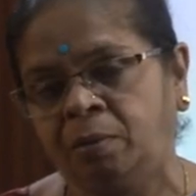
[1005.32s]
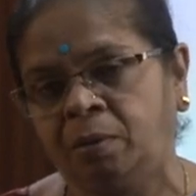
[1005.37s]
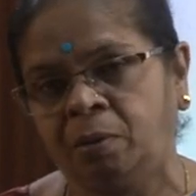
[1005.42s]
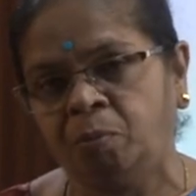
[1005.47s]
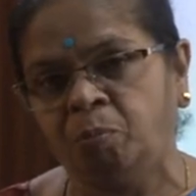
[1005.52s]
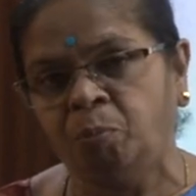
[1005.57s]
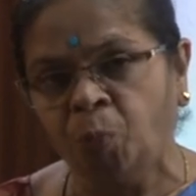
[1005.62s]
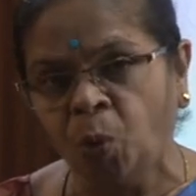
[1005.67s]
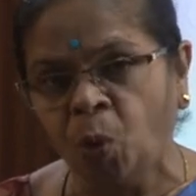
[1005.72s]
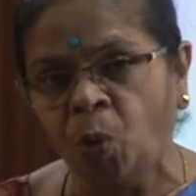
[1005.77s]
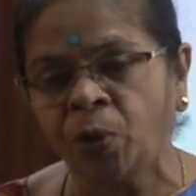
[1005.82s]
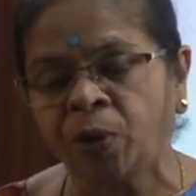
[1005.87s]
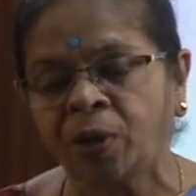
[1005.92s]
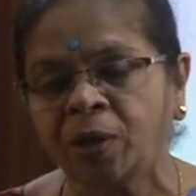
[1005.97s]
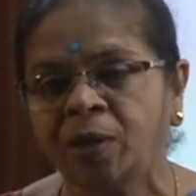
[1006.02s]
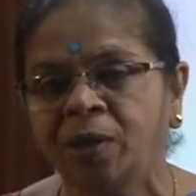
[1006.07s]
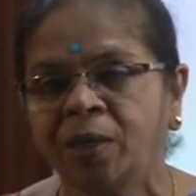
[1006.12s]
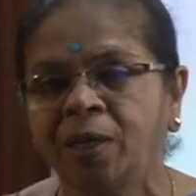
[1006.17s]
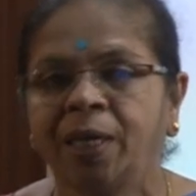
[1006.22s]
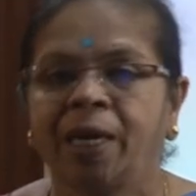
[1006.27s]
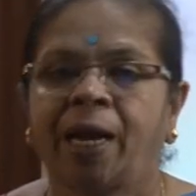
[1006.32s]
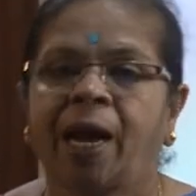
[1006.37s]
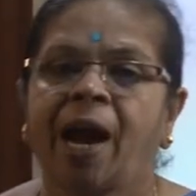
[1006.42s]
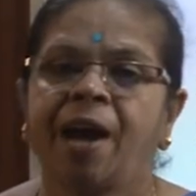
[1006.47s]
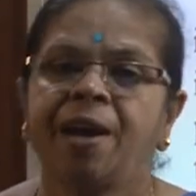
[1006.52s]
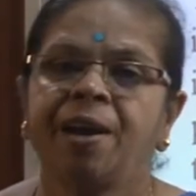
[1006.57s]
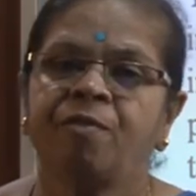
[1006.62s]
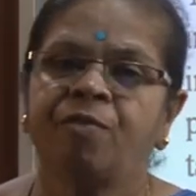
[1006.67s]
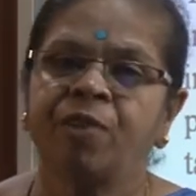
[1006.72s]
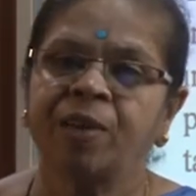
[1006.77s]
more
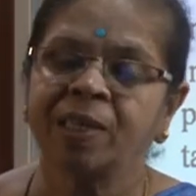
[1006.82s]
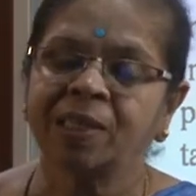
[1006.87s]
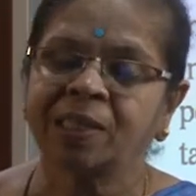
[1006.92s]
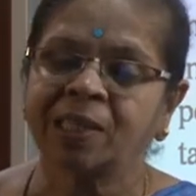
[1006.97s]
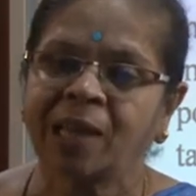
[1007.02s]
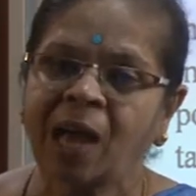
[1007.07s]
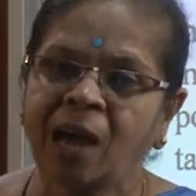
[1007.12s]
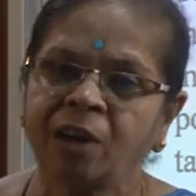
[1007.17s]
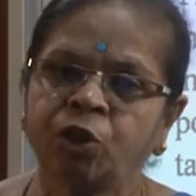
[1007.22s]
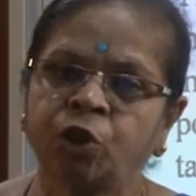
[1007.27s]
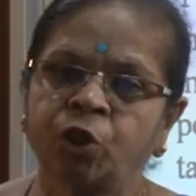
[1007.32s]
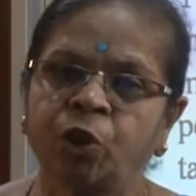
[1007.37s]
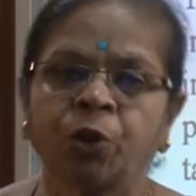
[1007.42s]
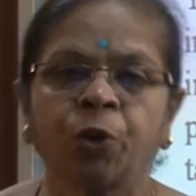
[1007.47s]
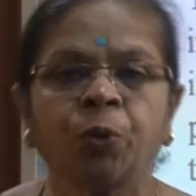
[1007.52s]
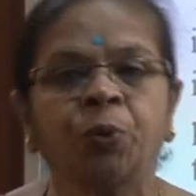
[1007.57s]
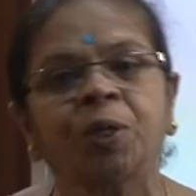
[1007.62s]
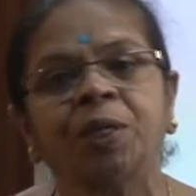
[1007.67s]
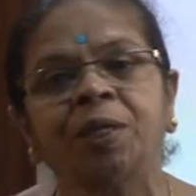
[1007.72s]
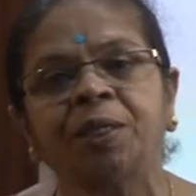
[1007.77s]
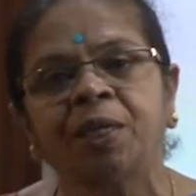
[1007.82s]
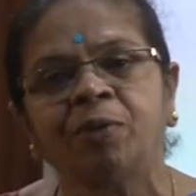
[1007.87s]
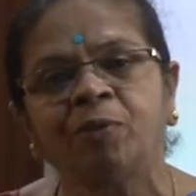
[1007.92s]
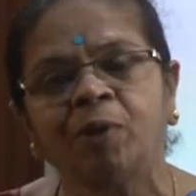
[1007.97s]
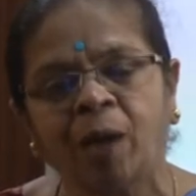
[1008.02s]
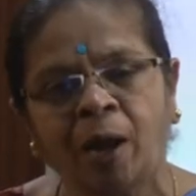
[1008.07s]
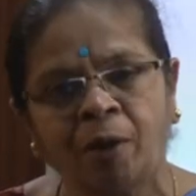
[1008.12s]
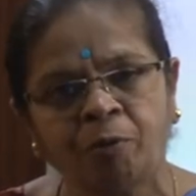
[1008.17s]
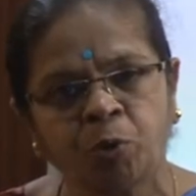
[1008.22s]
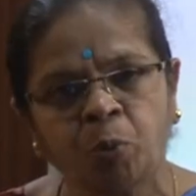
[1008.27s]
and if it is larger, utility will
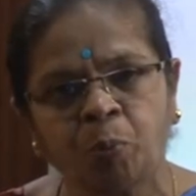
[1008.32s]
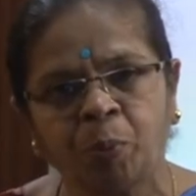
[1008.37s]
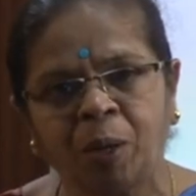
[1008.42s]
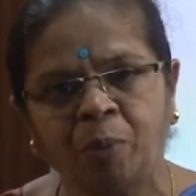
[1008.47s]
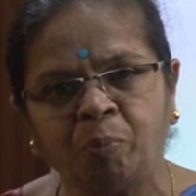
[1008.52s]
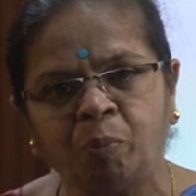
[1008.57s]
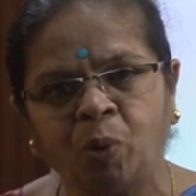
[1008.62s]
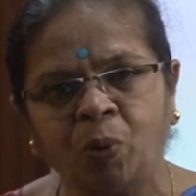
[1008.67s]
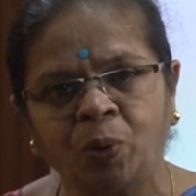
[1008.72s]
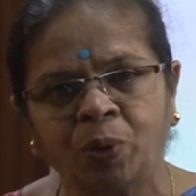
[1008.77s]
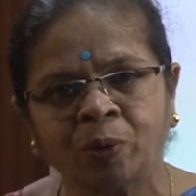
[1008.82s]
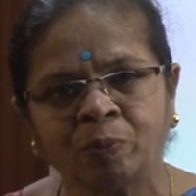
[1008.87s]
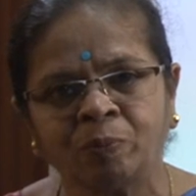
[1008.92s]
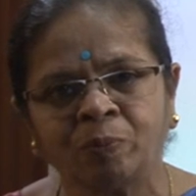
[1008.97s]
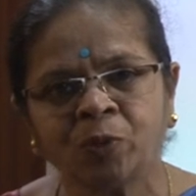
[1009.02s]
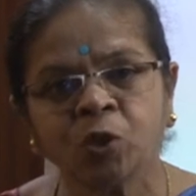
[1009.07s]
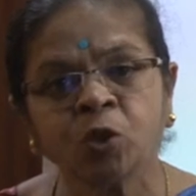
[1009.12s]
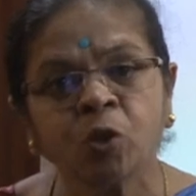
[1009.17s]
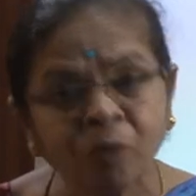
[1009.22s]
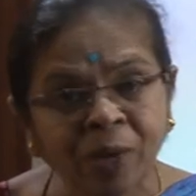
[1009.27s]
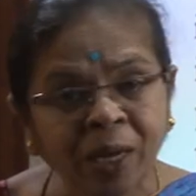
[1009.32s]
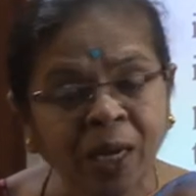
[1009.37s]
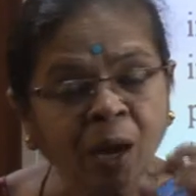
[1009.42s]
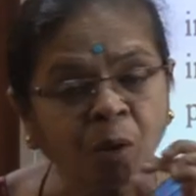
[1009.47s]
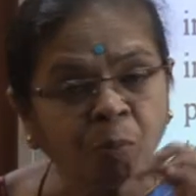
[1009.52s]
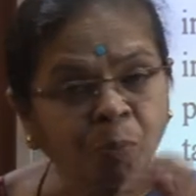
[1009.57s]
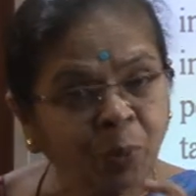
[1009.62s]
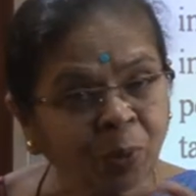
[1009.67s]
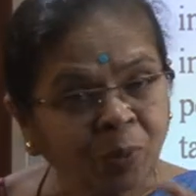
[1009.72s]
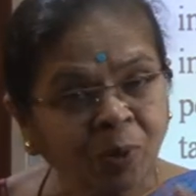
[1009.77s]
have to pay more. So, we
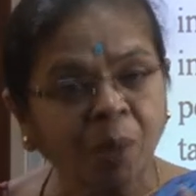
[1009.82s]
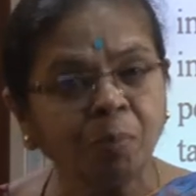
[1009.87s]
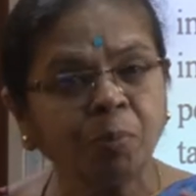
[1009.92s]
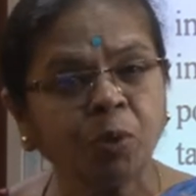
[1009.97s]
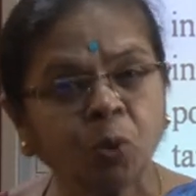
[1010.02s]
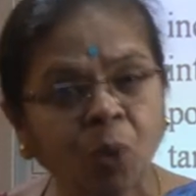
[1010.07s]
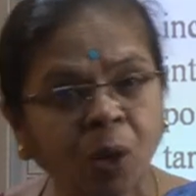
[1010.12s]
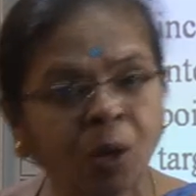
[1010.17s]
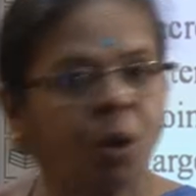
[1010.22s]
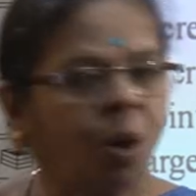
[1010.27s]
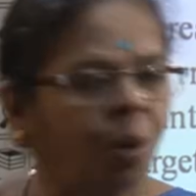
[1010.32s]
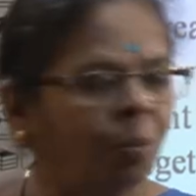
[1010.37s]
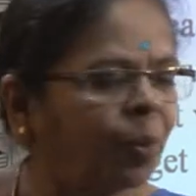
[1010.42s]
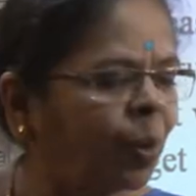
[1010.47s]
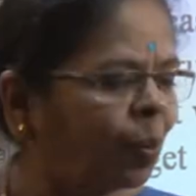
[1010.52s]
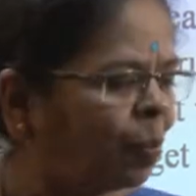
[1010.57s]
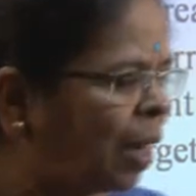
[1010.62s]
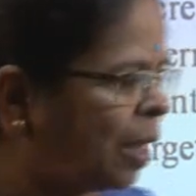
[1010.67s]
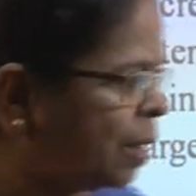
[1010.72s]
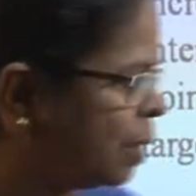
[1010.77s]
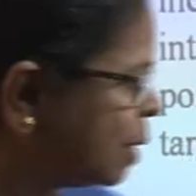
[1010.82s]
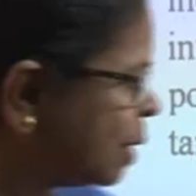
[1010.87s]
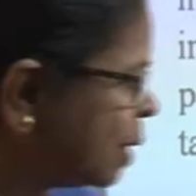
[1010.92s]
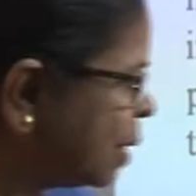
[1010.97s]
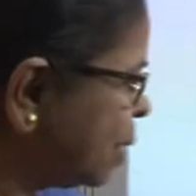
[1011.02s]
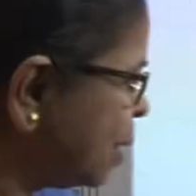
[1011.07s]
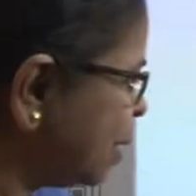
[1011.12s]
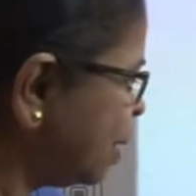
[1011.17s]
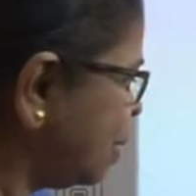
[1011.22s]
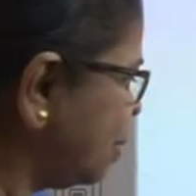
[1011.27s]
come, come to a
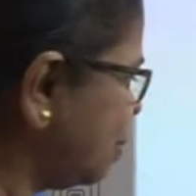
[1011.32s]
compromise.